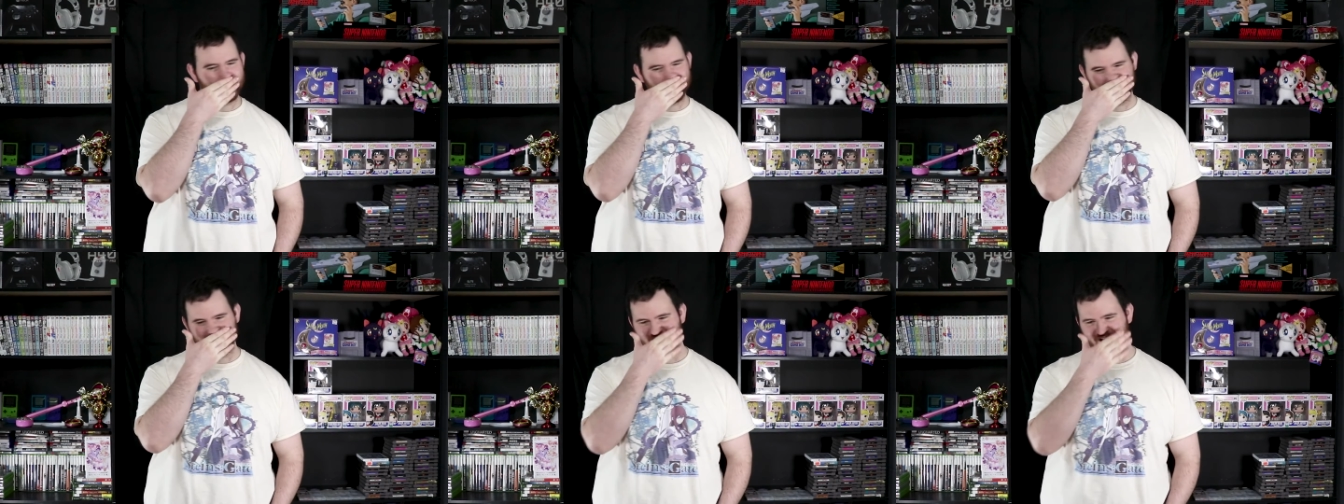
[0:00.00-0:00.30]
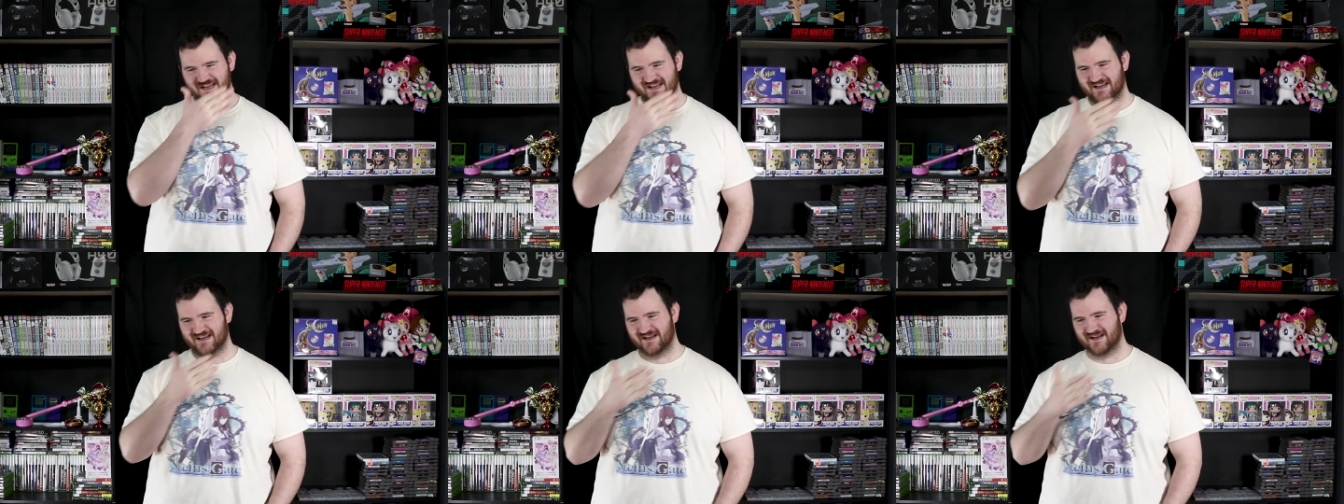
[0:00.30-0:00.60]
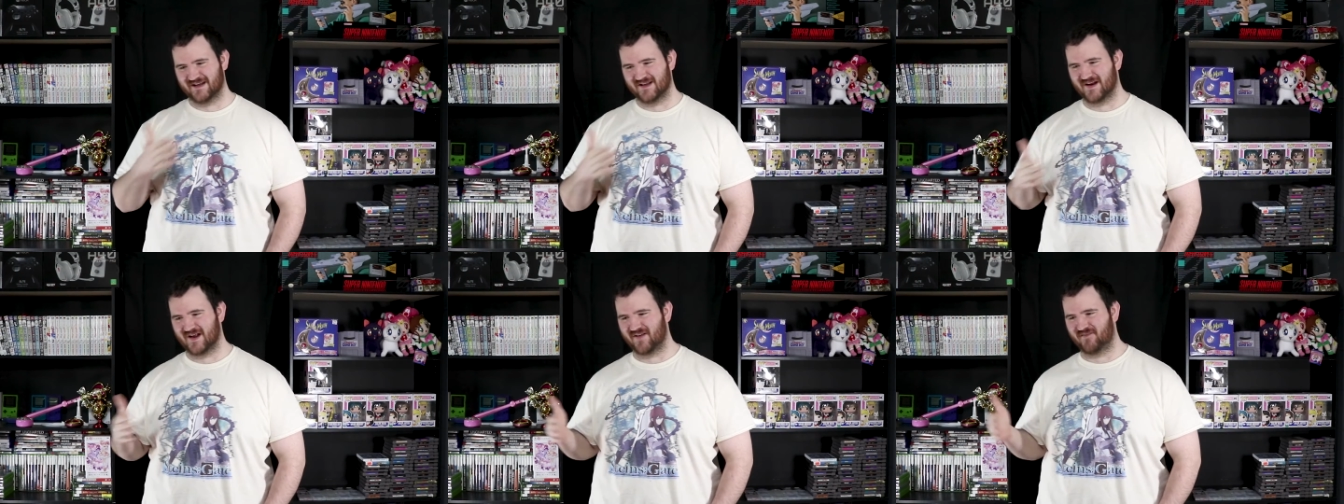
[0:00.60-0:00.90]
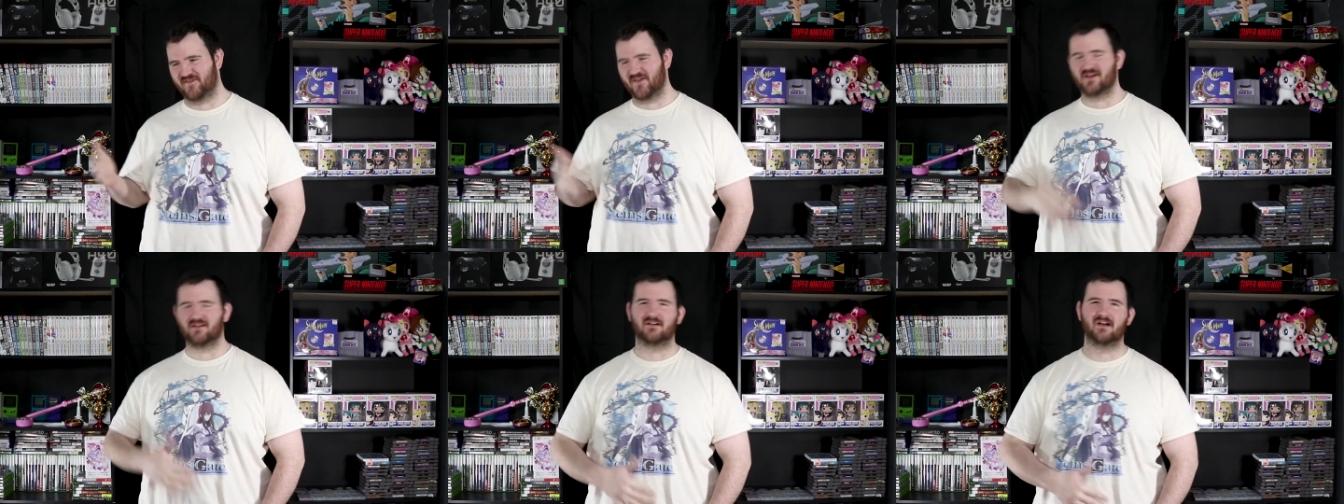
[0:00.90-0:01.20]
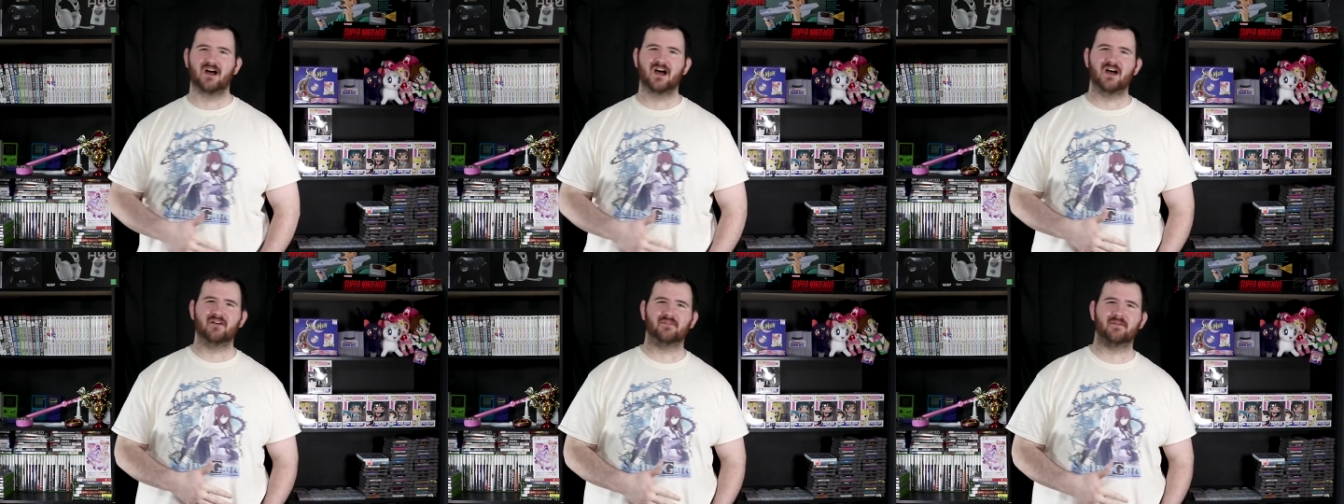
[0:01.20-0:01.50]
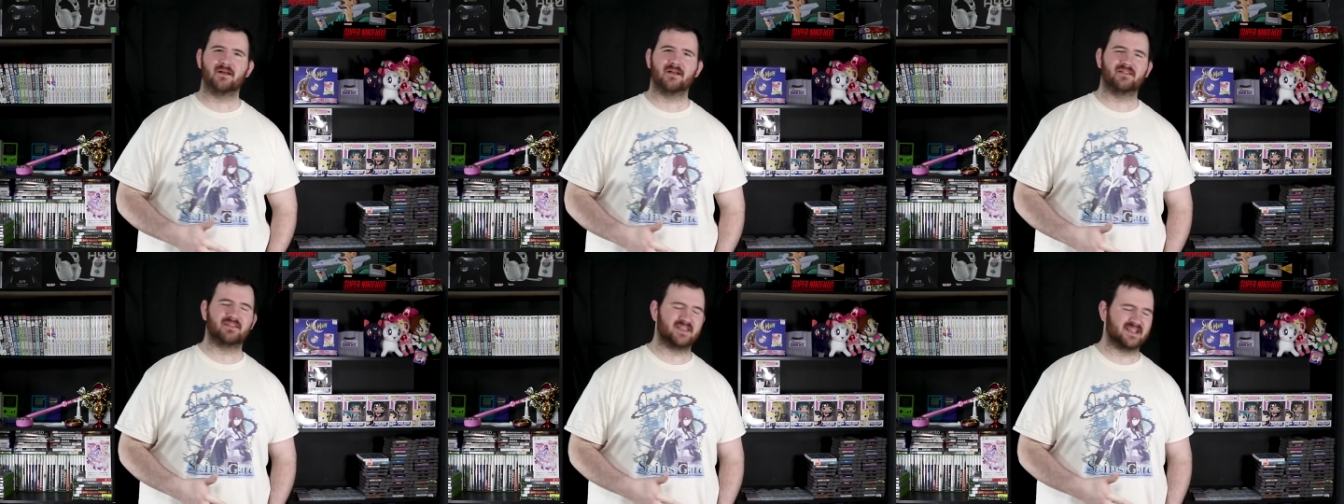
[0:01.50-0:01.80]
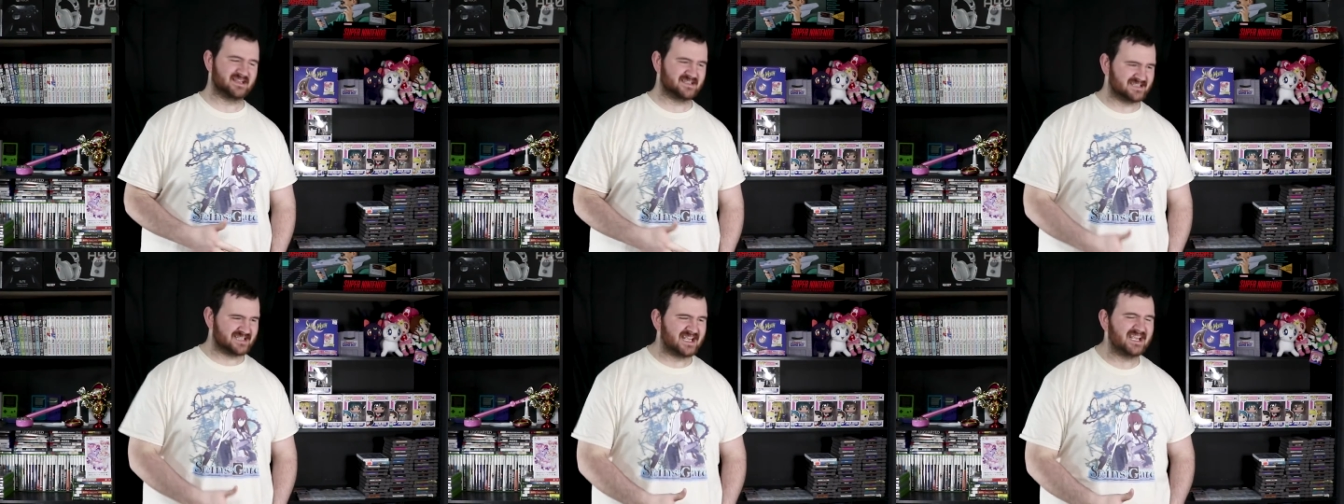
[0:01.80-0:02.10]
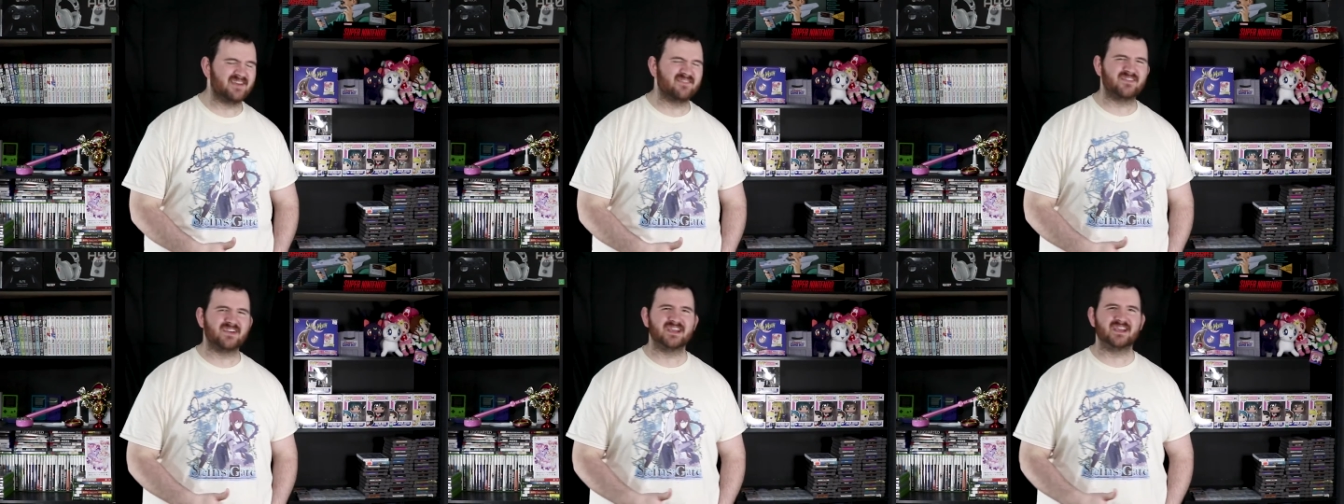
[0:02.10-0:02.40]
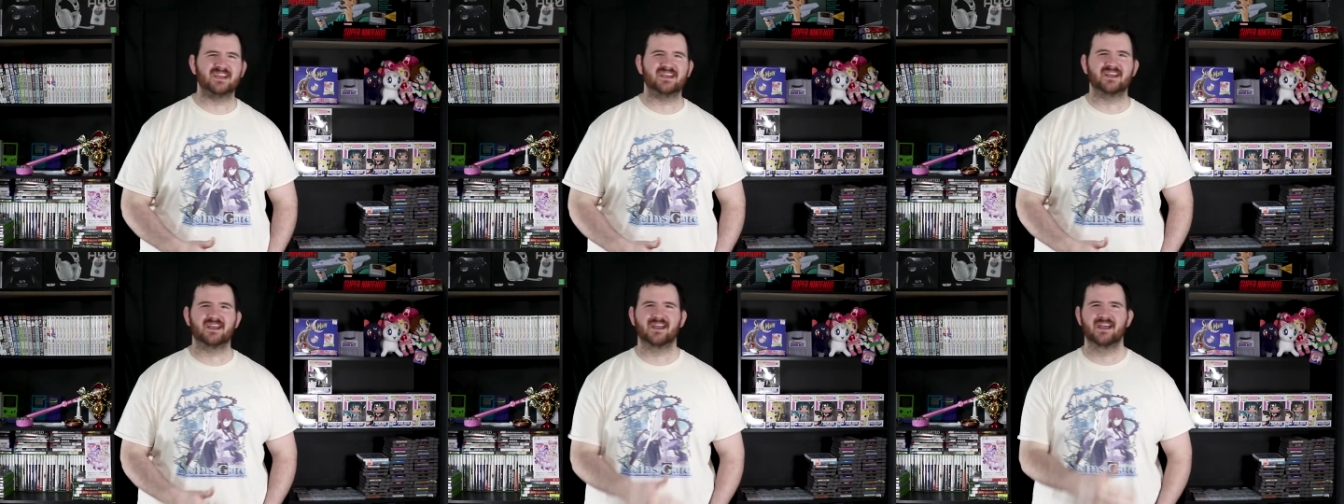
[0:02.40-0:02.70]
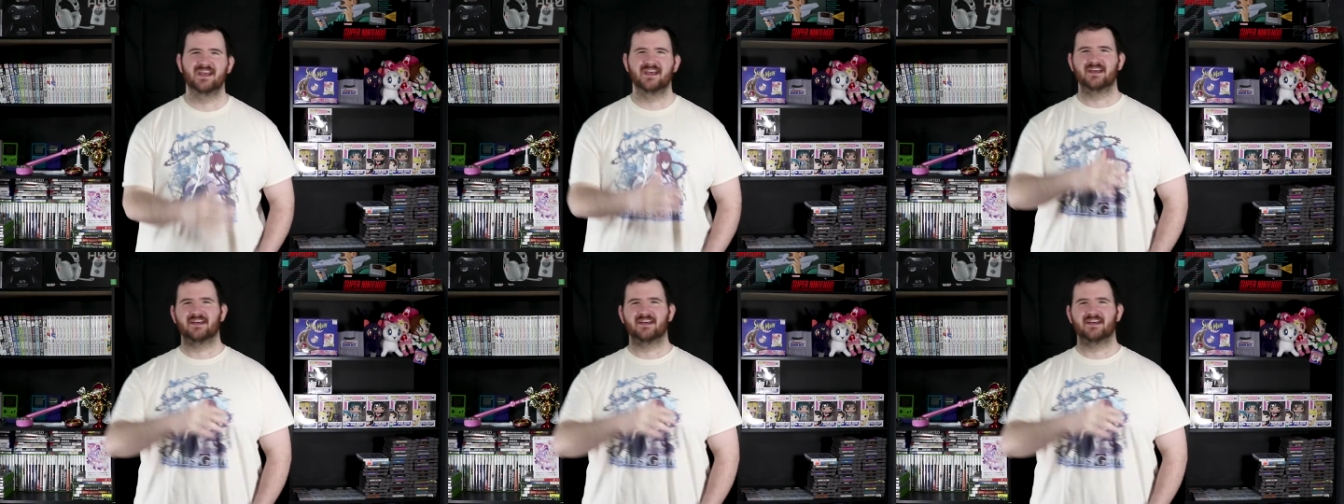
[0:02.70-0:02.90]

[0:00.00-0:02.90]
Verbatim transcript: and then I fell off around Thanksgiving,